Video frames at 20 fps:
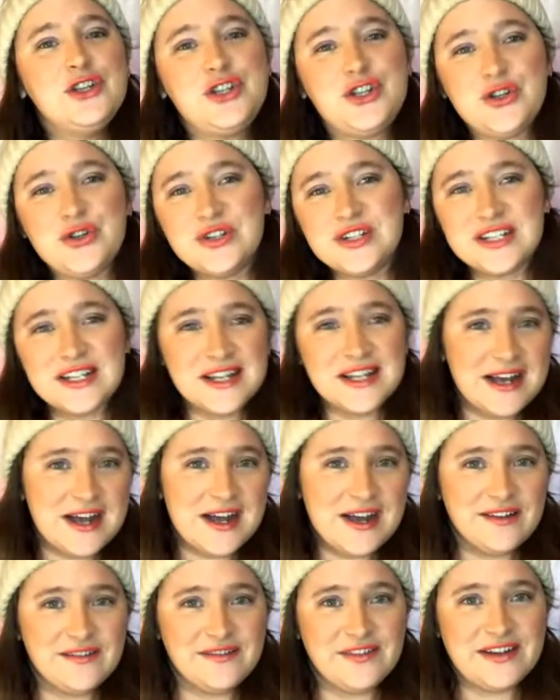Choose
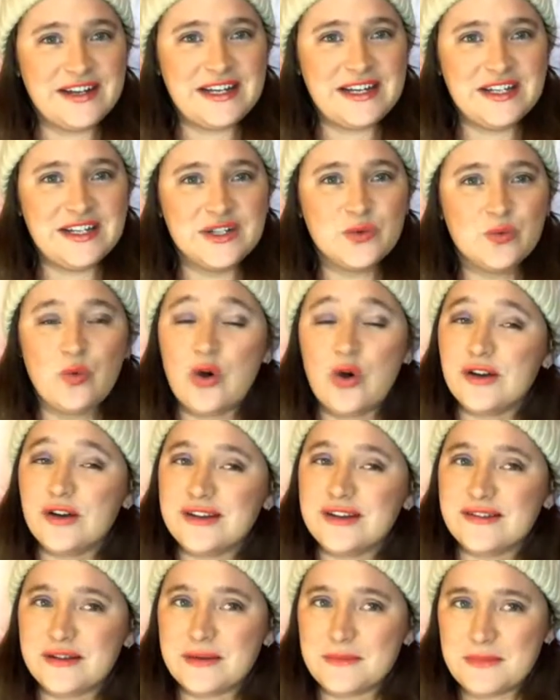love is
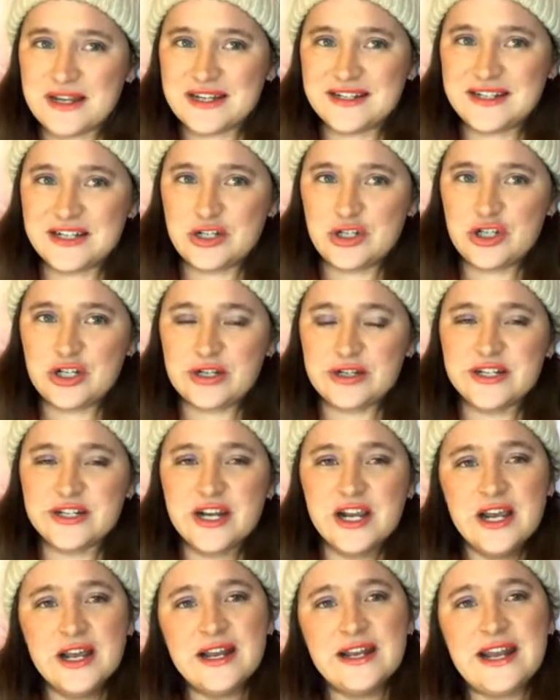what the message is.